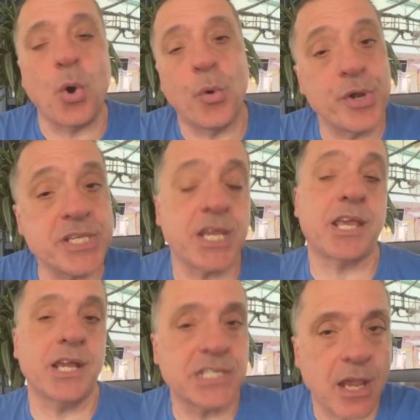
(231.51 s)
or is it
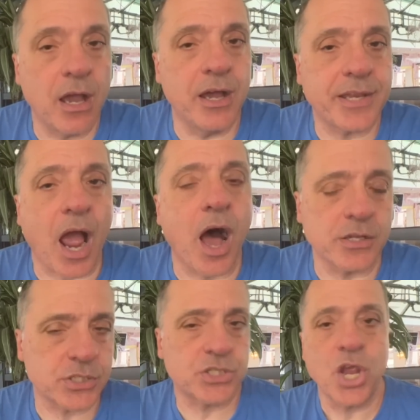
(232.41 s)
going to hurt
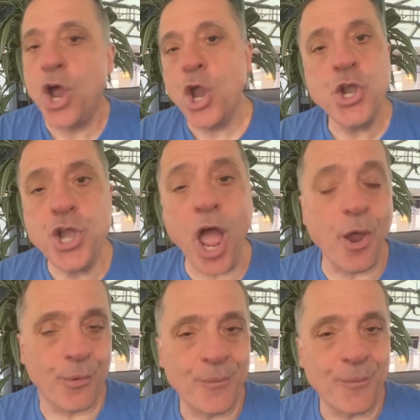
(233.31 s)
us? No.